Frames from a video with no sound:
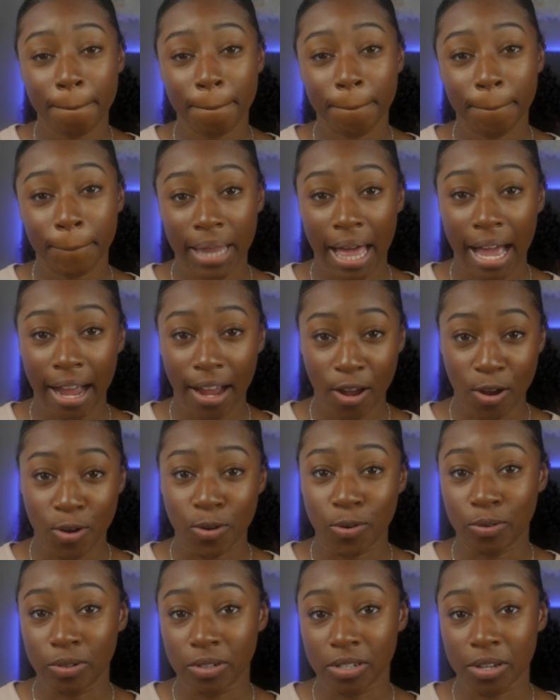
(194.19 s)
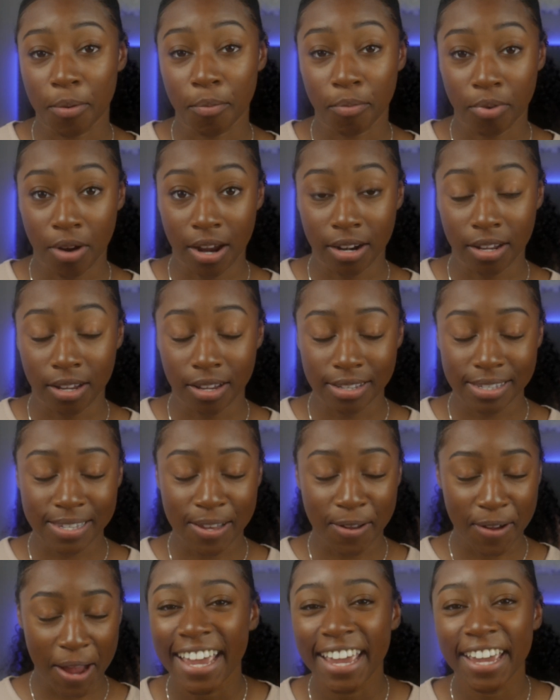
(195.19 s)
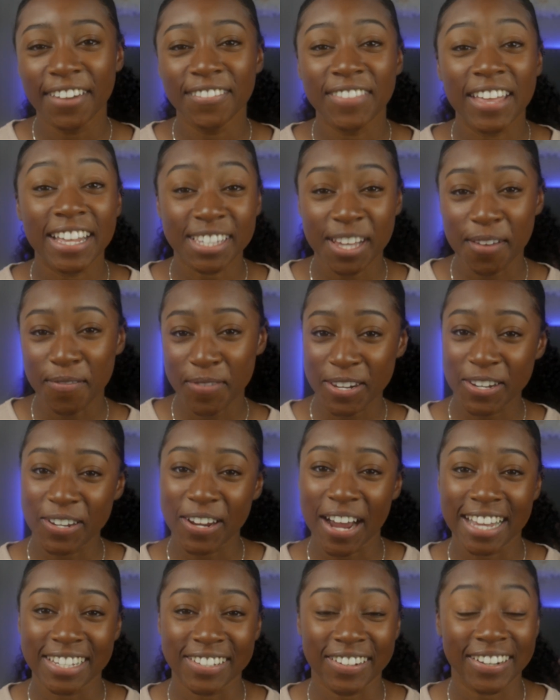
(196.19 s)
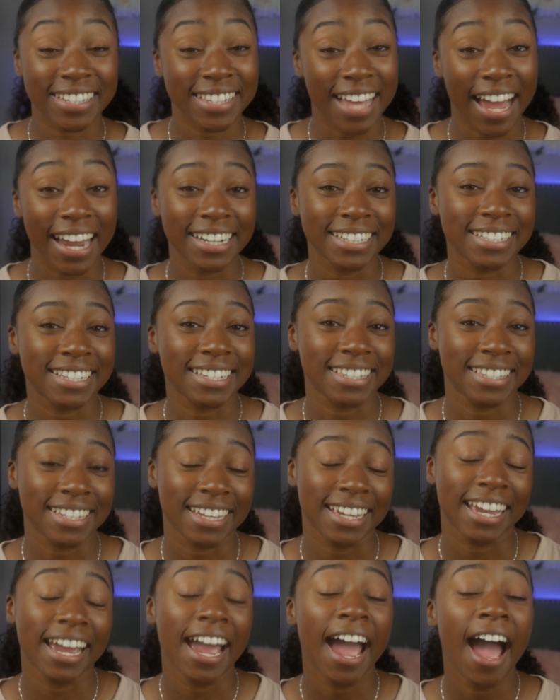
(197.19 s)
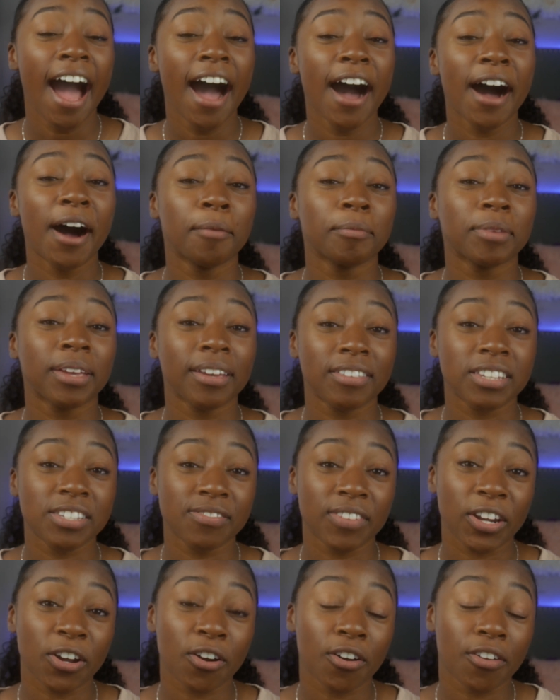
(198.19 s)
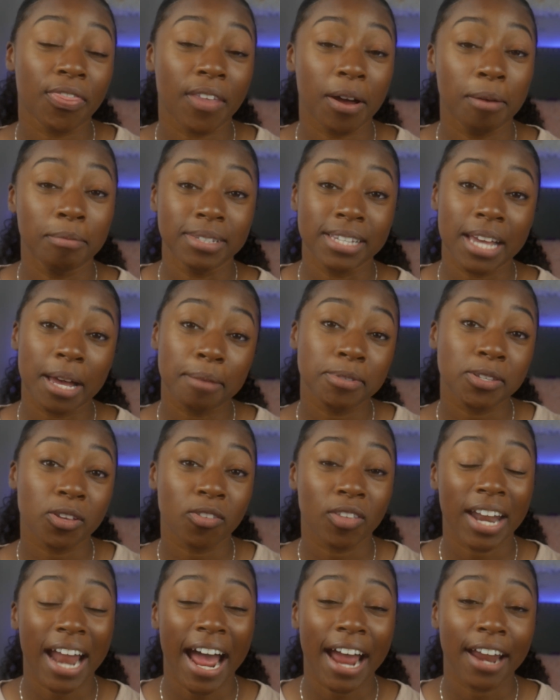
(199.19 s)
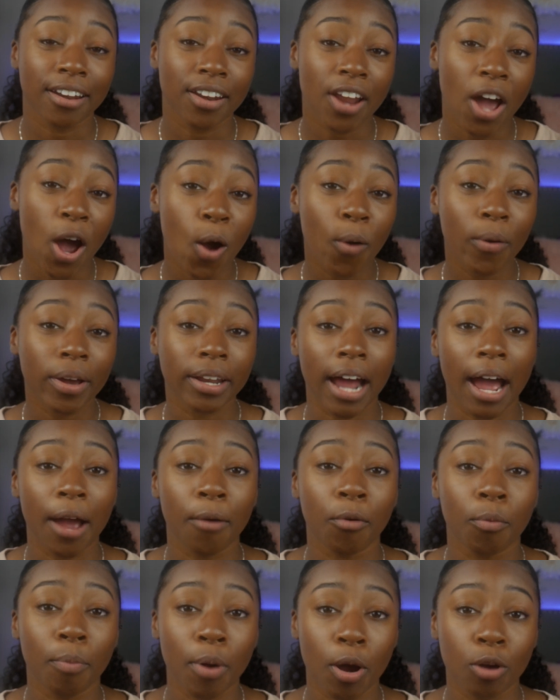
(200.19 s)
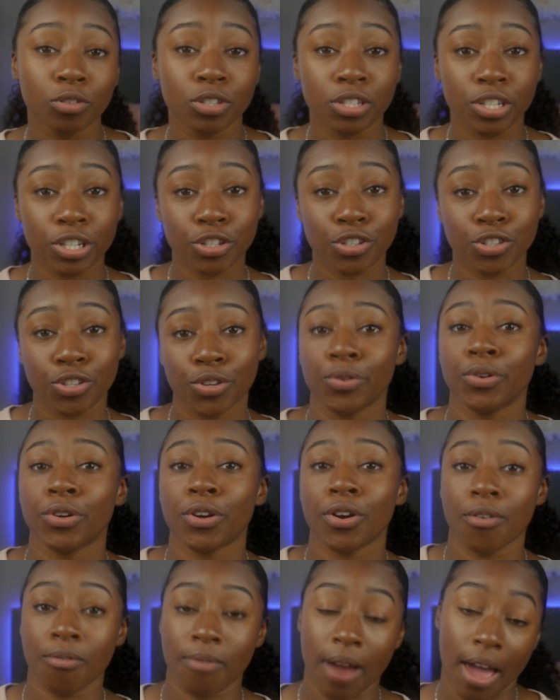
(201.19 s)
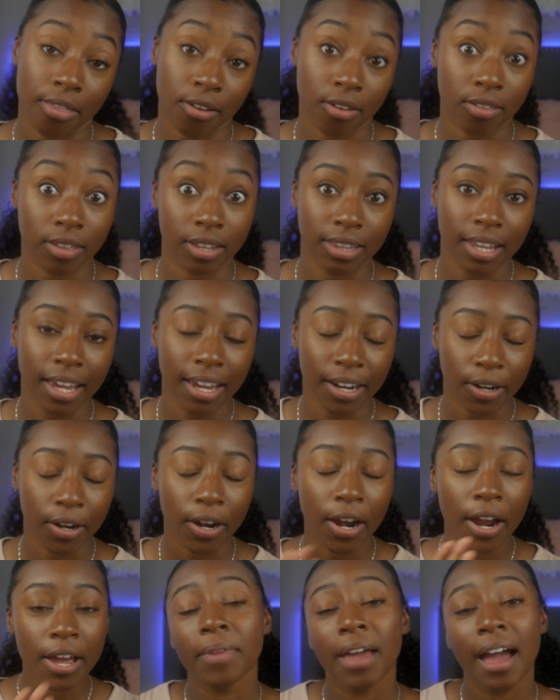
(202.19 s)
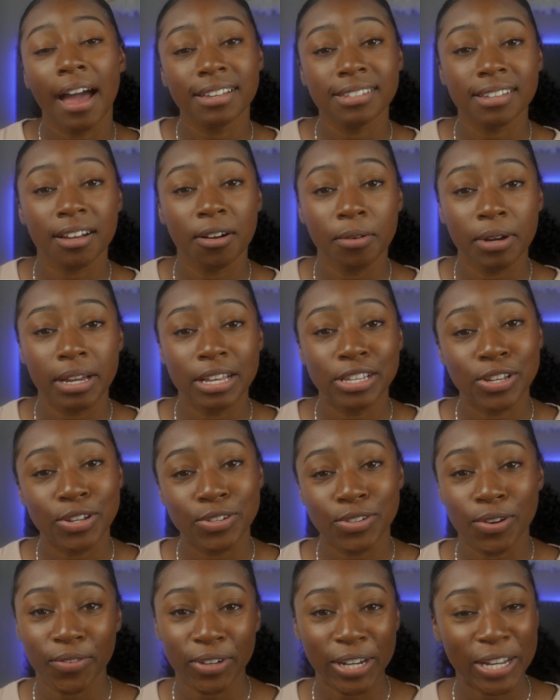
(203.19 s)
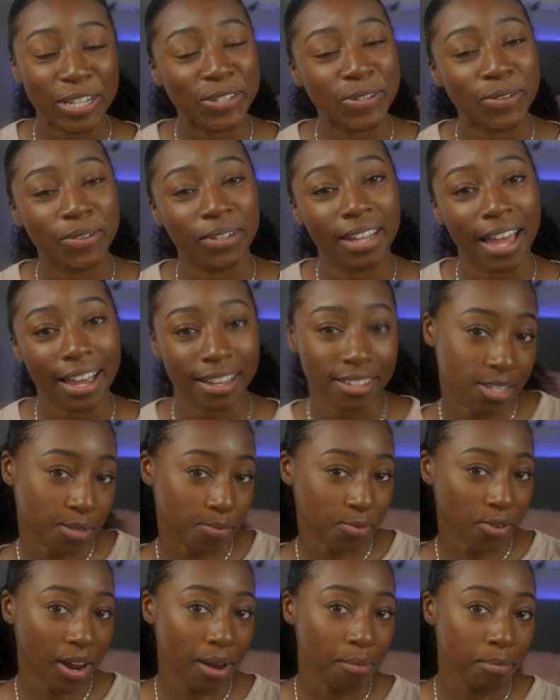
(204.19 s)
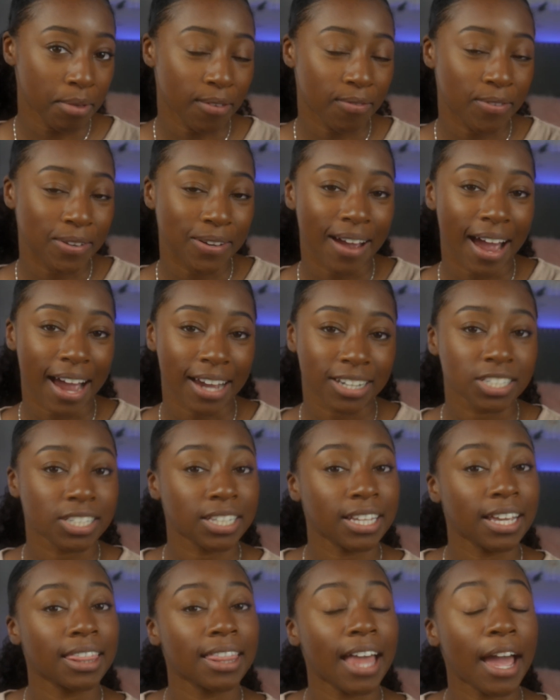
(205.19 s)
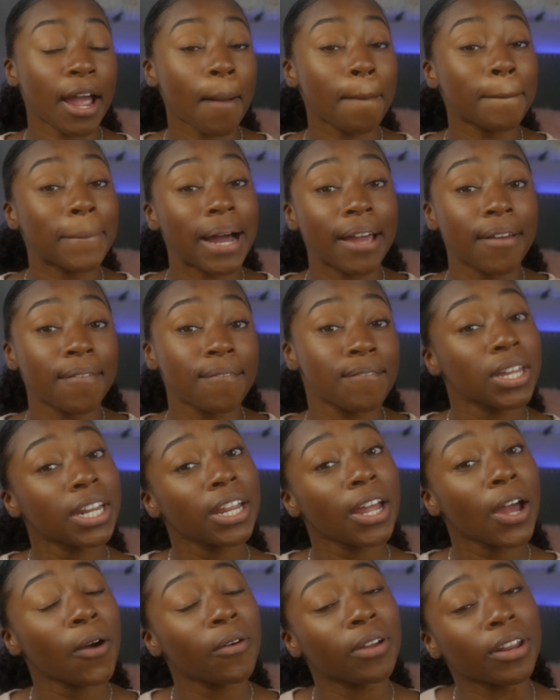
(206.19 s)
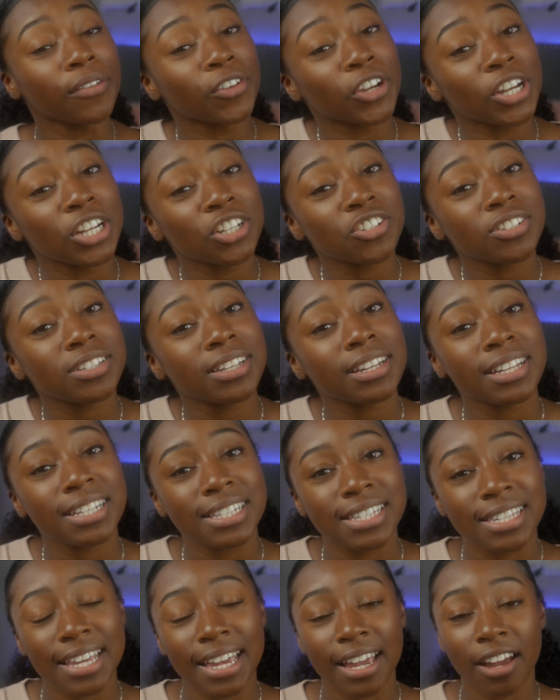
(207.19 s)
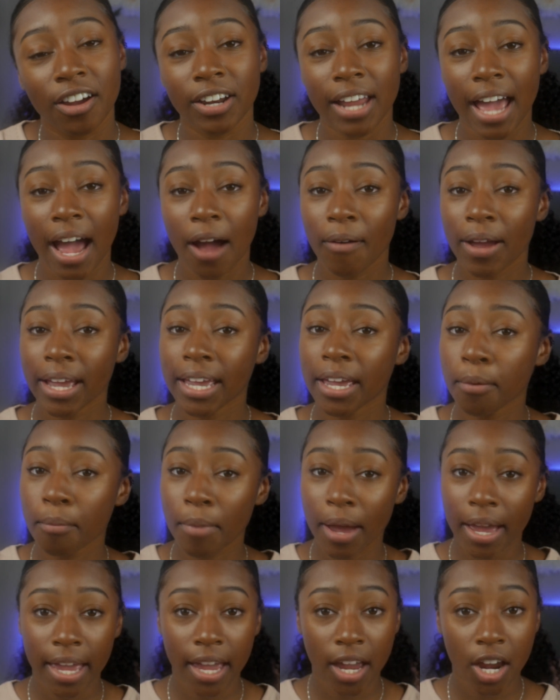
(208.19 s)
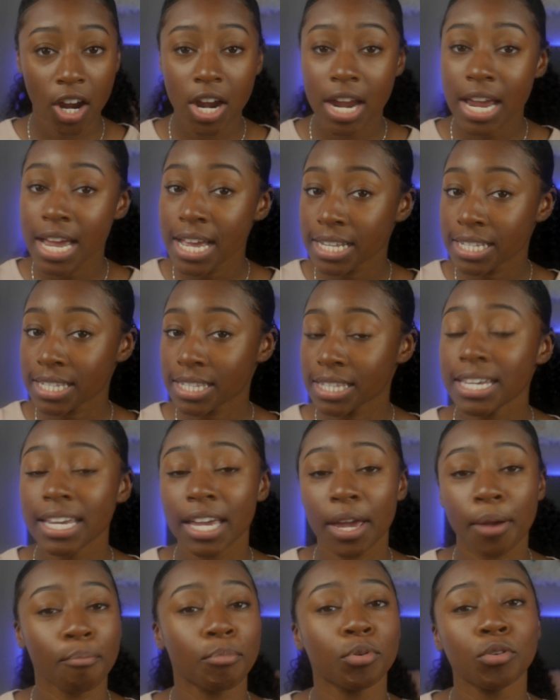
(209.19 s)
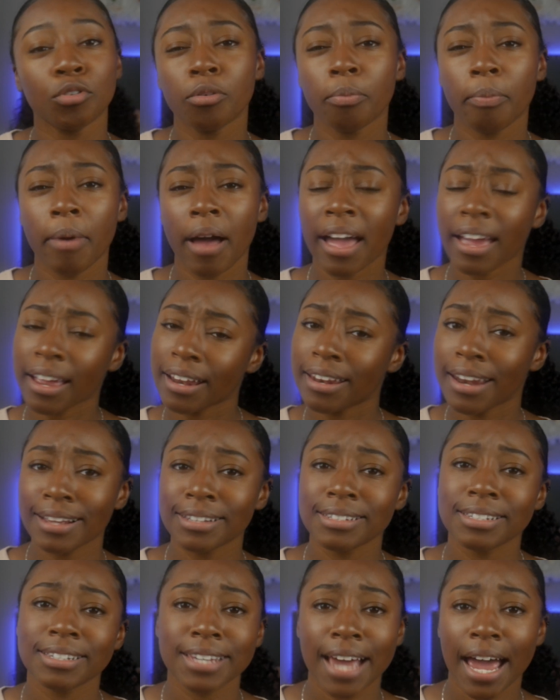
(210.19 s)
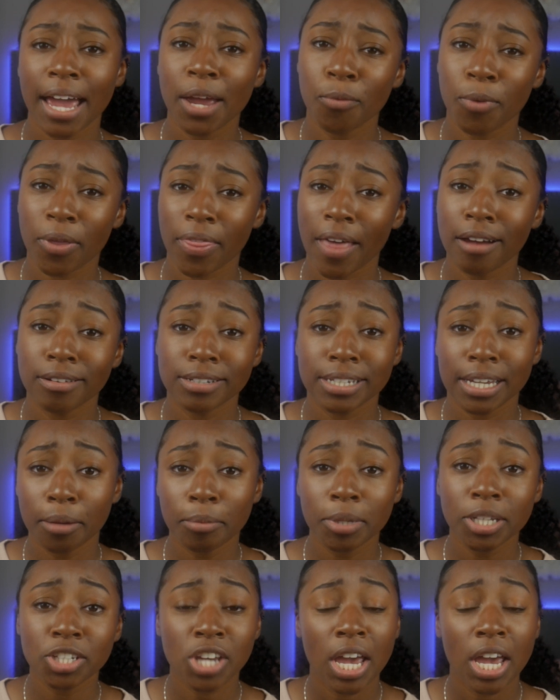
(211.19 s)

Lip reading: black owned products. Okay, if that's something you guys are excited to see, give this video a thumbs up so that I know, and I will post it sooner rather than later. As always, don't forget to like and subscribe if you actually like my video, and if you're interested in seeing on how I get my hair sleek and pulled back nice and tight without damage